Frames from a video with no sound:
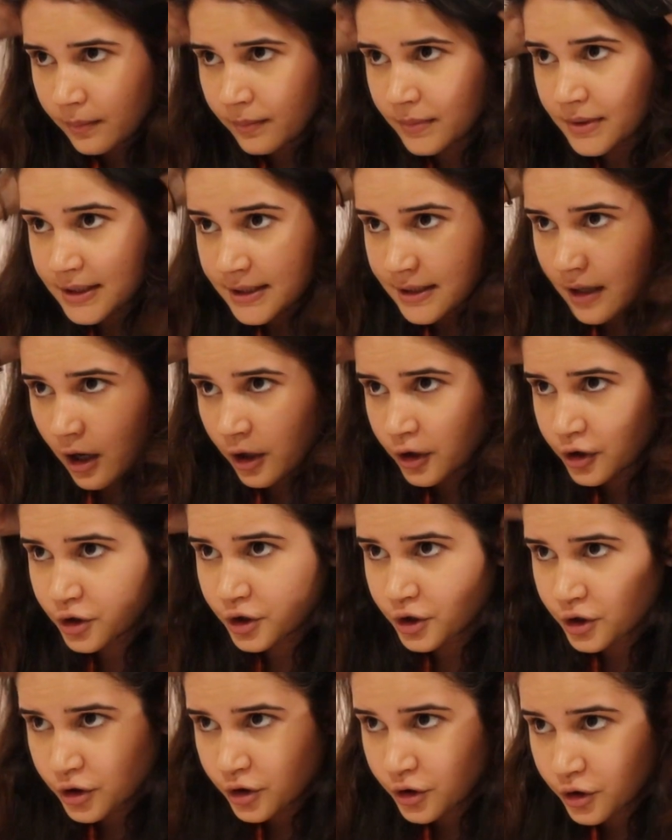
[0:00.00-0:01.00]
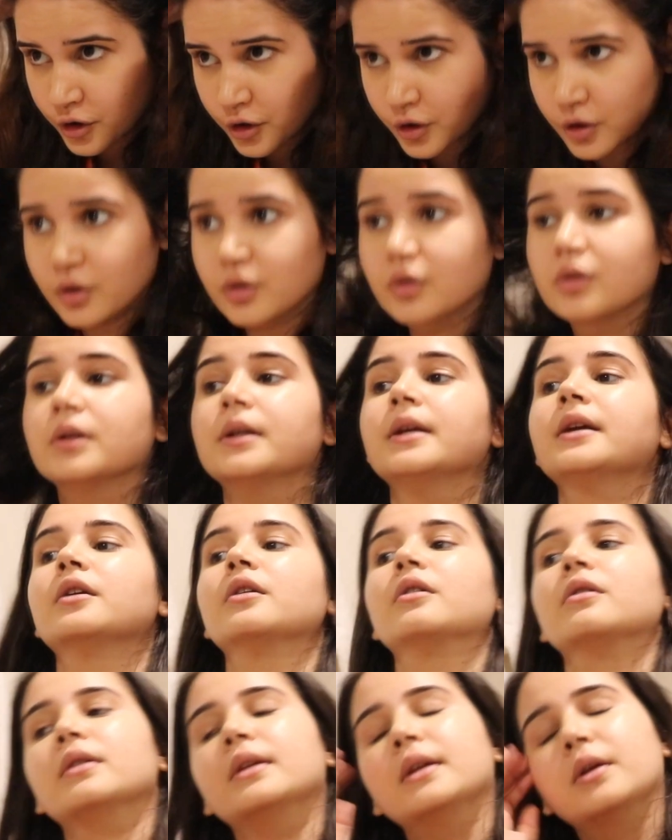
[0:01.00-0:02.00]
massage it
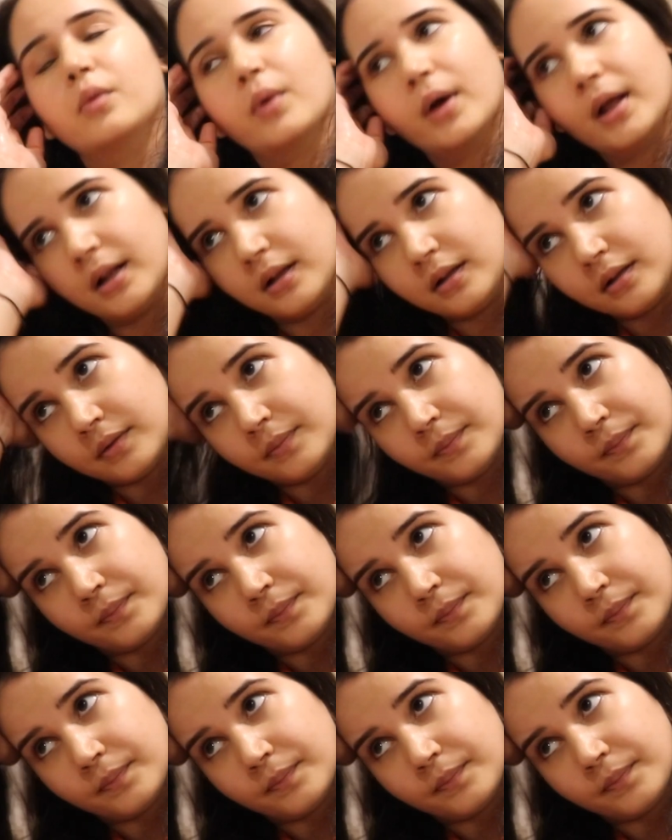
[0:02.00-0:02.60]
really well.